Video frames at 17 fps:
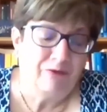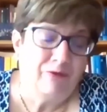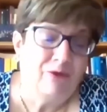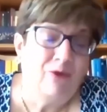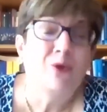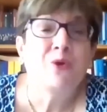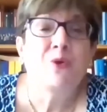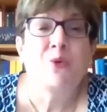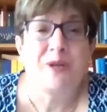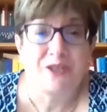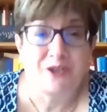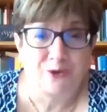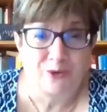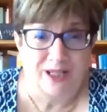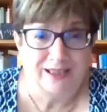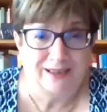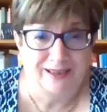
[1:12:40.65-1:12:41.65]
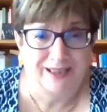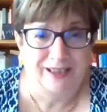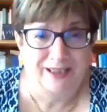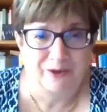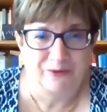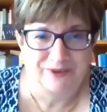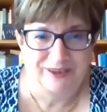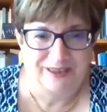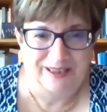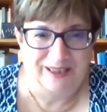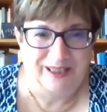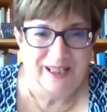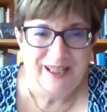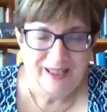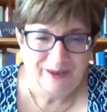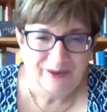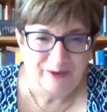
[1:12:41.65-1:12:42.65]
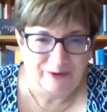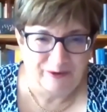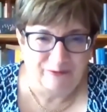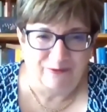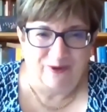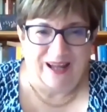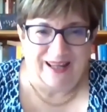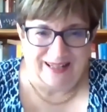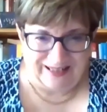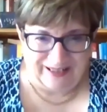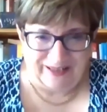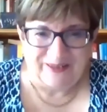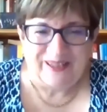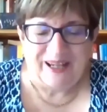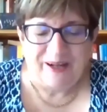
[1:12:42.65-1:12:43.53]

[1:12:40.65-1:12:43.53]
fourth question at the end of the finally.